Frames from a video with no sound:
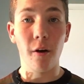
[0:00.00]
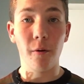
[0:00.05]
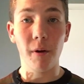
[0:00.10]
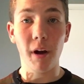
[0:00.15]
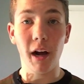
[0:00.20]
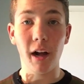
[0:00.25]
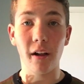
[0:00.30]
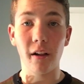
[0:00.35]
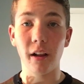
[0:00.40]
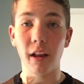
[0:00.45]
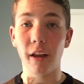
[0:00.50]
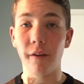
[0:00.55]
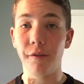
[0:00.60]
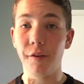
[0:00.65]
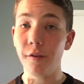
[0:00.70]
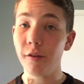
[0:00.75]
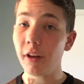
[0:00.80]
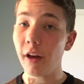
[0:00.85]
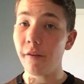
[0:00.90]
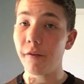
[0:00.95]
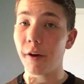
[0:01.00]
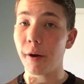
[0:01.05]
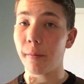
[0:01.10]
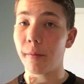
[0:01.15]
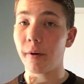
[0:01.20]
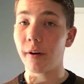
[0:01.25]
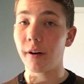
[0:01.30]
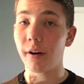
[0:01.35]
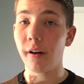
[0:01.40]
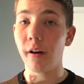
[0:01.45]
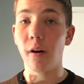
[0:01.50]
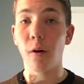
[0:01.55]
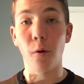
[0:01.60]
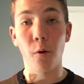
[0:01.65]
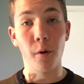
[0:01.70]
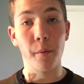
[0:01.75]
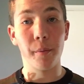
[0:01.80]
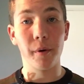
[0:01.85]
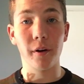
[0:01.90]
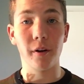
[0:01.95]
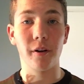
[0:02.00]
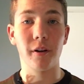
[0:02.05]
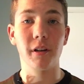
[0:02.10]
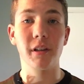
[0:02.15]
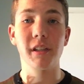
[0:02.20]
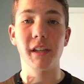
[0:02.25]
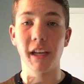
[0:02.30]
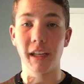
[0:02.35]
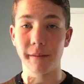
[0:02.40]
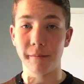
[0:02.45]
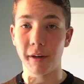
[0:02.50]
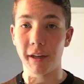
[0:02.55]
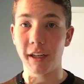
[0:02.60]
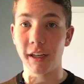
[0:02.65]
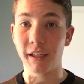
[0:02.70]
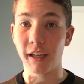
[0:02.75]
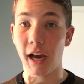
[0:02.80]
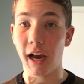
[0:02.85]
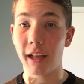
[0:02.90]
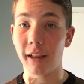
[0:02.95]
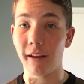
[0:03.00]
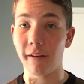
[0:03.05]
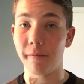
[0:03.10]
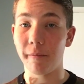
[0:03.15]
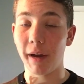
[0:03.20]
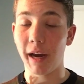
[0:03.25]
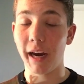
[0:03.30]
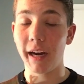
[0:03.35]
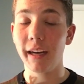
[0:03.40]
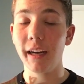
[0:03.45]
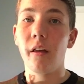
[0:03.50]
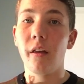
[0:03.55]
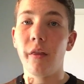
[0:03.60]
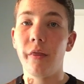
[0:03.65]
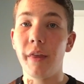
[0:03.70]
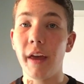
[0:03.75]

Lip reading: Well, if you love your bird or birds as much as I love mine,